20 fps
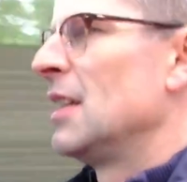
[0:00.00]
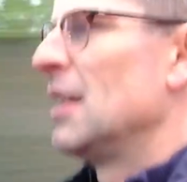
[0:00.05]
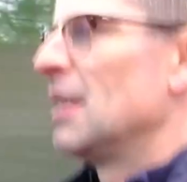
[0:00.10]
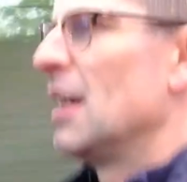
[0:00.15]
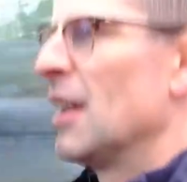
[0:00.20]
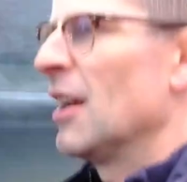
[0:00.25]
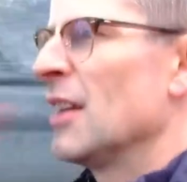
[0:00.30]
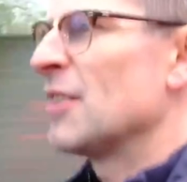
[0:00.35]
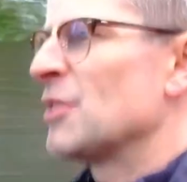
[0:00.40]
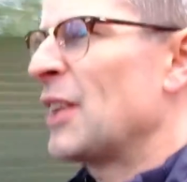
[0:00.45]

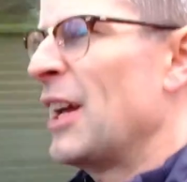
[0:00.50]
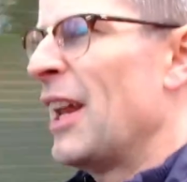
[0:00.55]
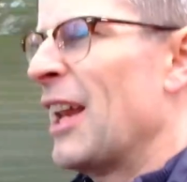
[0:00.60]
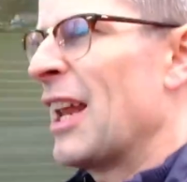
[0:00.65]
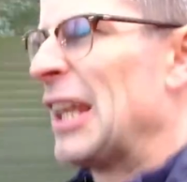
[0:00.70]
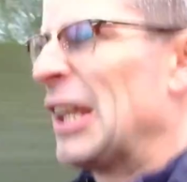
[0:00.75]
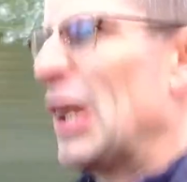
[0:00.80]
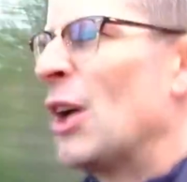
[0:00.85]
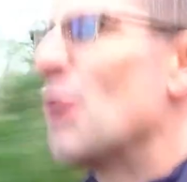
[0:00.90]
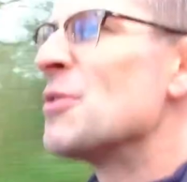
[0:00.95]
And I took
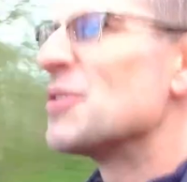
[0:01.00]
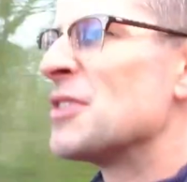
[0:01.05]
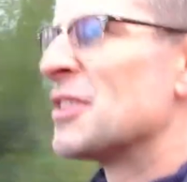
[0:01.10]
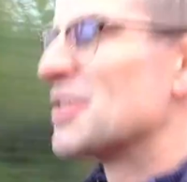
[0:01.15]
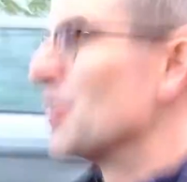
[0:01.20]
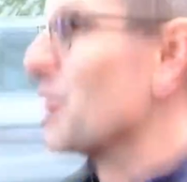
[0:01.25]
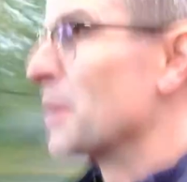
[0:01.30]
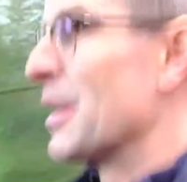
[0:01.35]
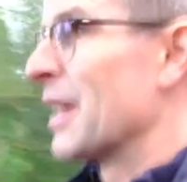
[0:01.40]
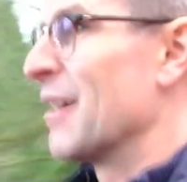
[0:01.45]
out a loan to
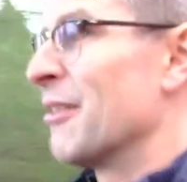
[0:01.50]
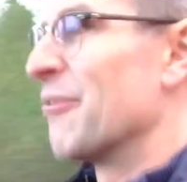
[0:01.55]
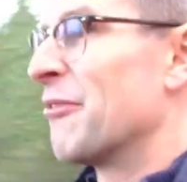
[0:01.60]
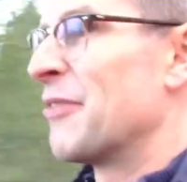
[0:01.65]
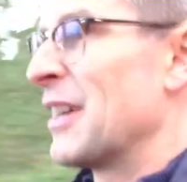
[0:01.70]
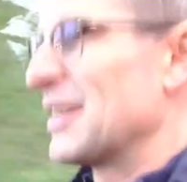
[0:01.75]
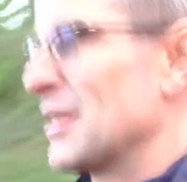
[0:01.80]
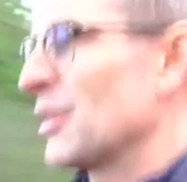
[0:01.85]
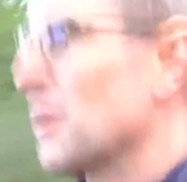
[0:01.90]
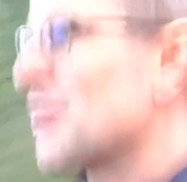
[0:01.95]
do that, in
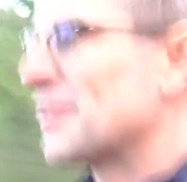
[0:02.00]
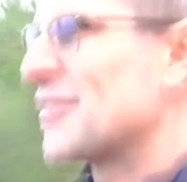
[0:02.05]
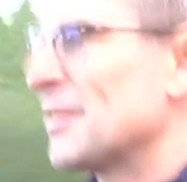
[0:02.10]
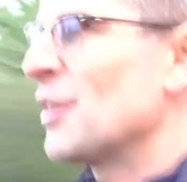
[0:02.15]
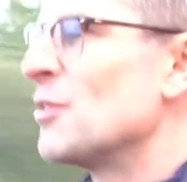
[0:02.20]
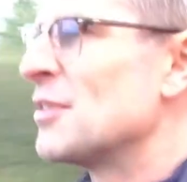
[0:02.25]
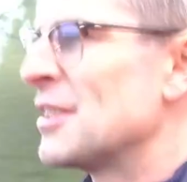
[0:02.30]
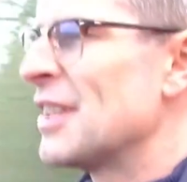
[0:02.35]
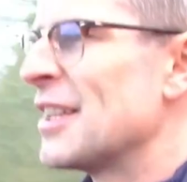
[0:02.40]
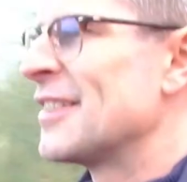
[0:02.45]
fact. I was
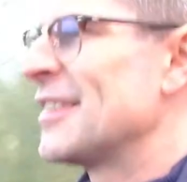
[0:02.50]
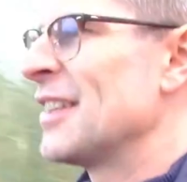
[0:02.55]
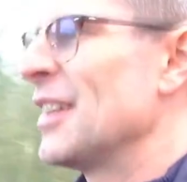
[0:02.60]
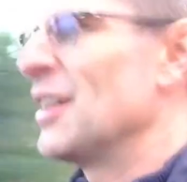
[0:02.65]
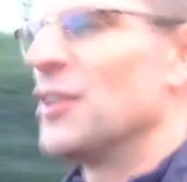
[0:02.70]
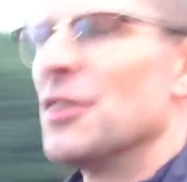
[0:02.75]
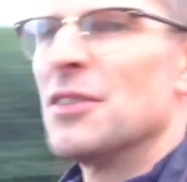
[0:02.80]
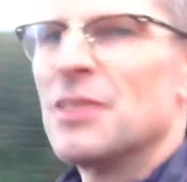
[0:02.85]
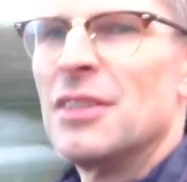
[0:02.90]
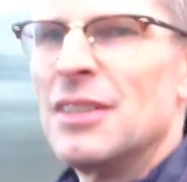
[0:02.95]
so dead set
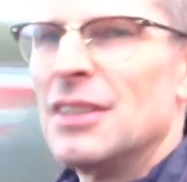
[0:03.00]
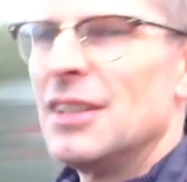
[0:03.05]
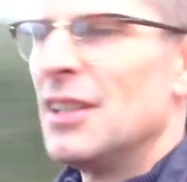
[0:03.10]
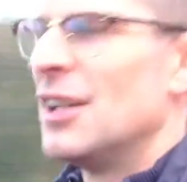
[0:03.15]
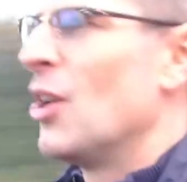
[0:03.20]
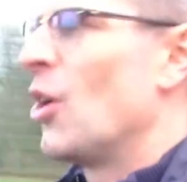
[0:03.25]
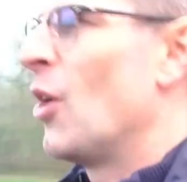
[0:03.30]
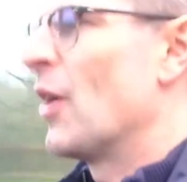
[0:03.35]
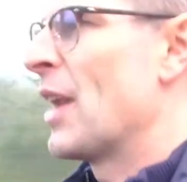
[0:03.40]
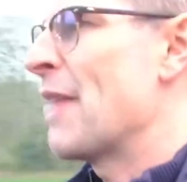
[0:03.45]
on
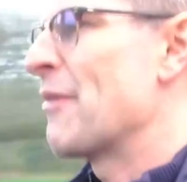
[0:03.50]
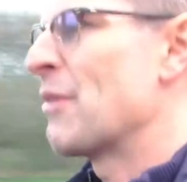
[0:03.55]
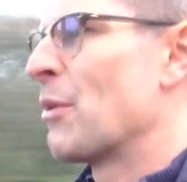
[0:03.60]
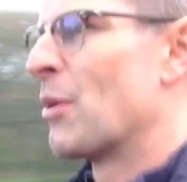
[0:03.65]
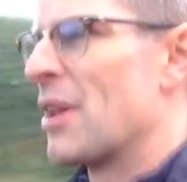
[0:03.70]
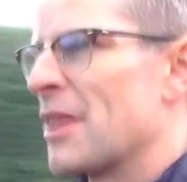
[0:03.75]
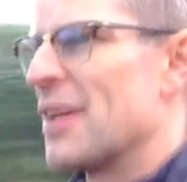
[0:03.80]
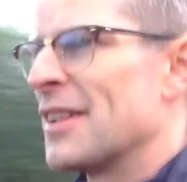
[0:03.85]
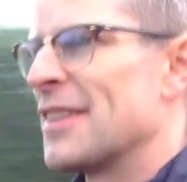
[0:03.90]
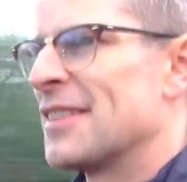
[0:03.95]
having
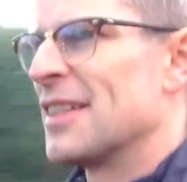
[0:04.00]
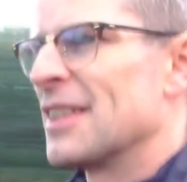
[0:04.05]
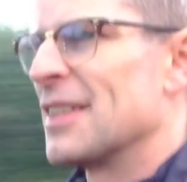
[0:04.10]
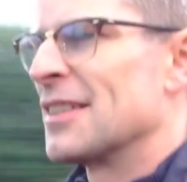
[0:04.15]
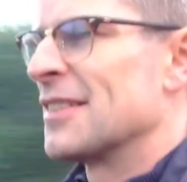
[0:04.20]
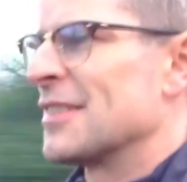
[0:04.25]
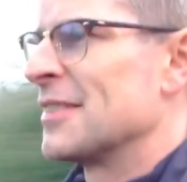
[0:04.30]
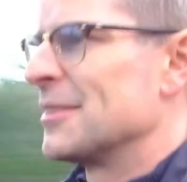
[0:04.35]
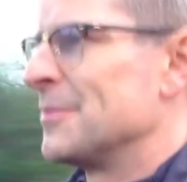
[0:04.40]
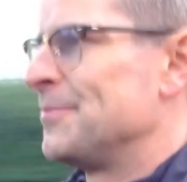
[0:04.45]
one of these
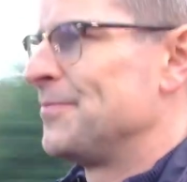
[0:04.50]
things.